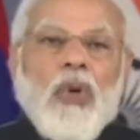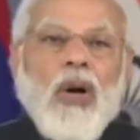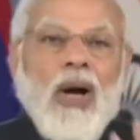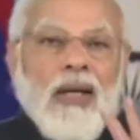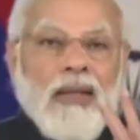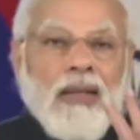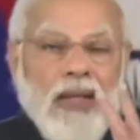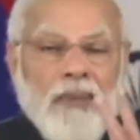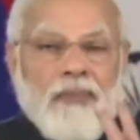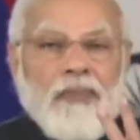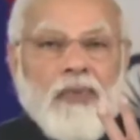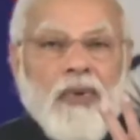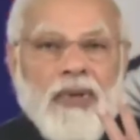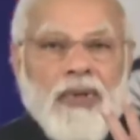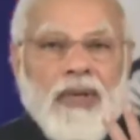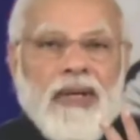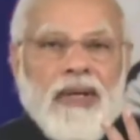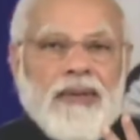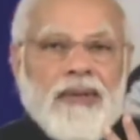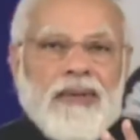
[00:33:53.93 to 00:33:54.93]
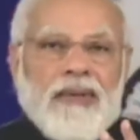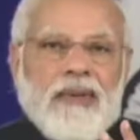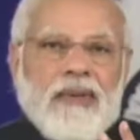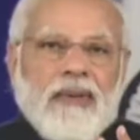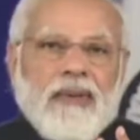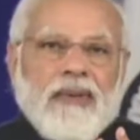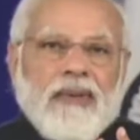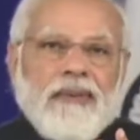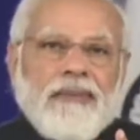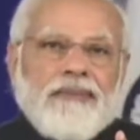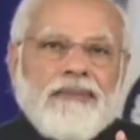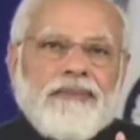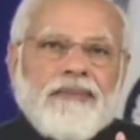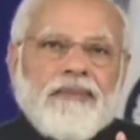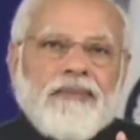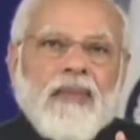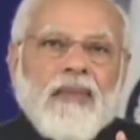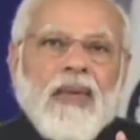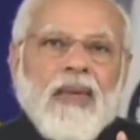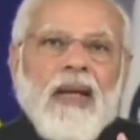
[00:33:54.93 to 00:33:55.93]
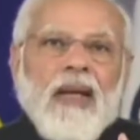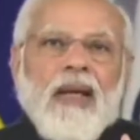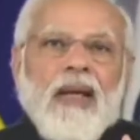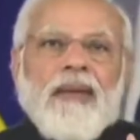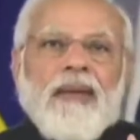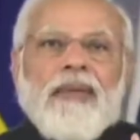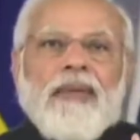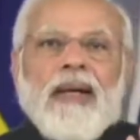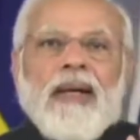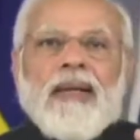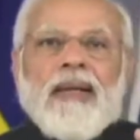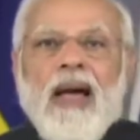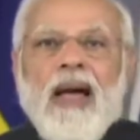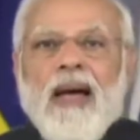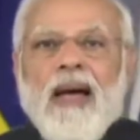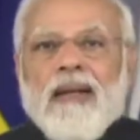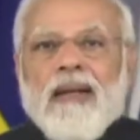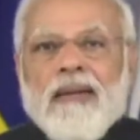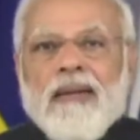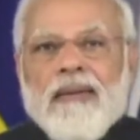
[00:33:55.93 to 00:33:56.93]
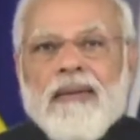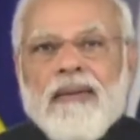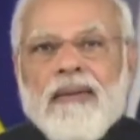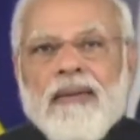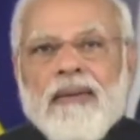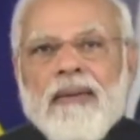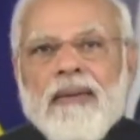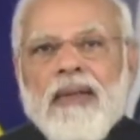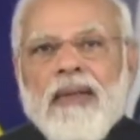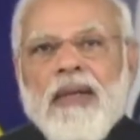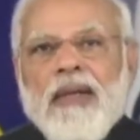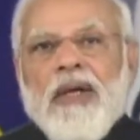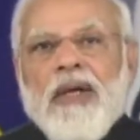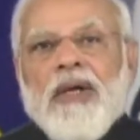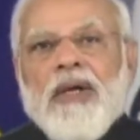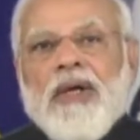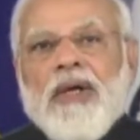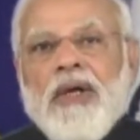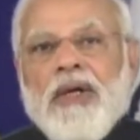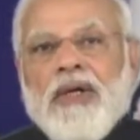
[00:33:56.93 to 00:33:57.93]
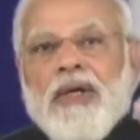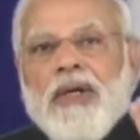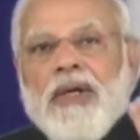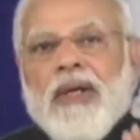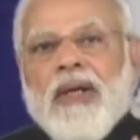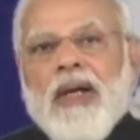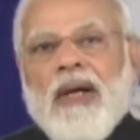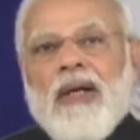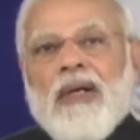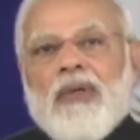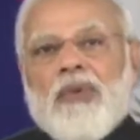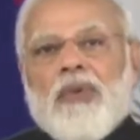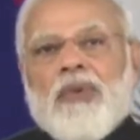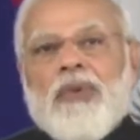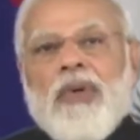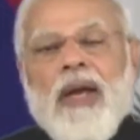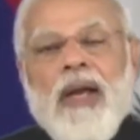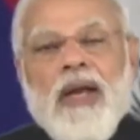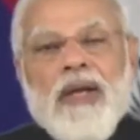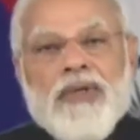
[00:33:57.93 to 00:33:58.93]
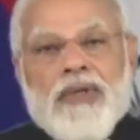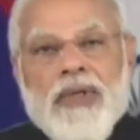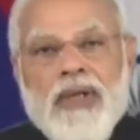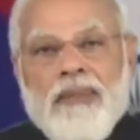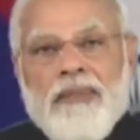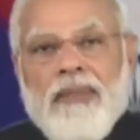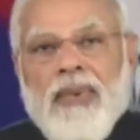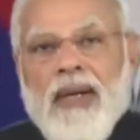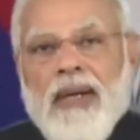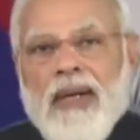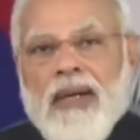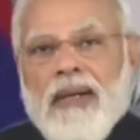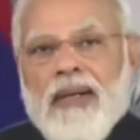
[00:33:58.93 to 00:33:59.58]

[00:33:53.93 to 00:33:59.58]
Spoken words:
2 other projects that are critical to nation